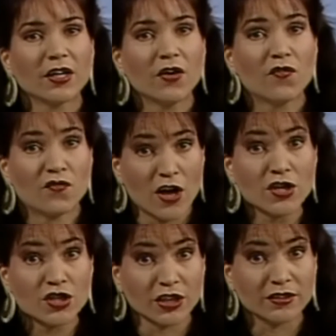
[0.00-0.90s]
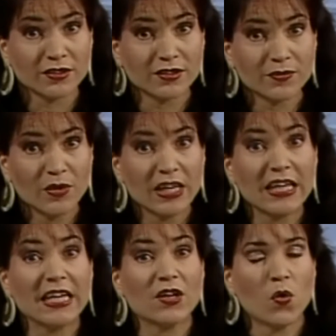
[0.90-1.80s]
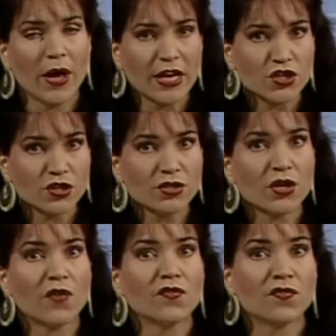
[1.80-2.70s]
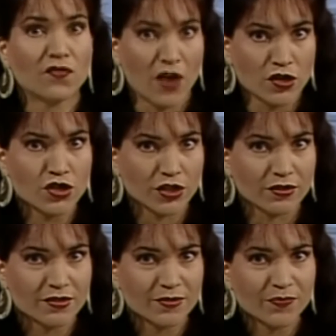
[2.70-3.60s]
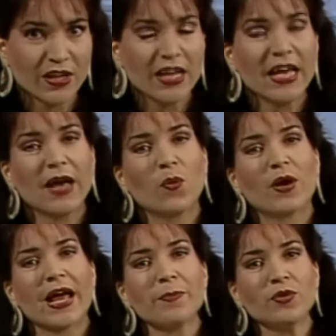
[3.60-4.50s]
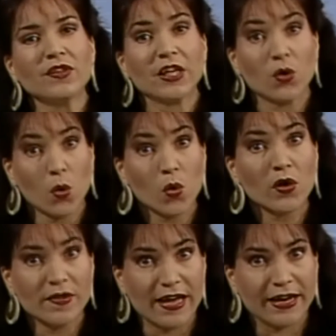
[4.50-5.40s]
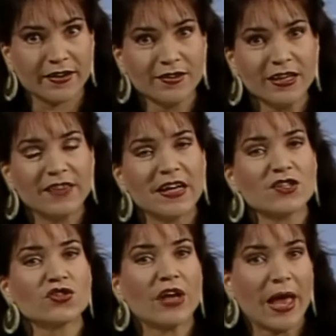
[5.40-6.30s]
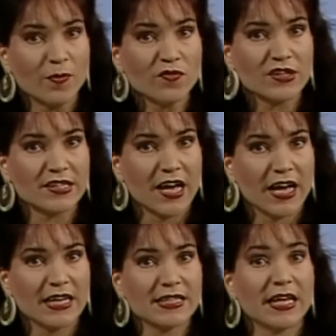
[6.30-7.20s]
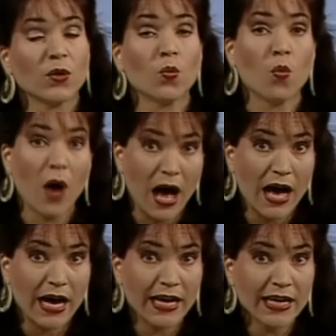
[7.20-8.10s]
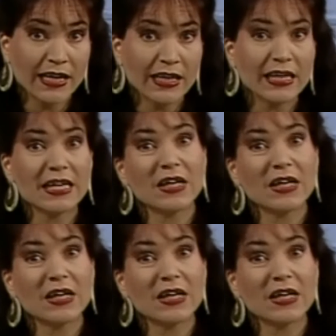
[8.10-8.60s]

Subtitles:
are functions, equations of functions. When I put the or there, that's to emphasize that y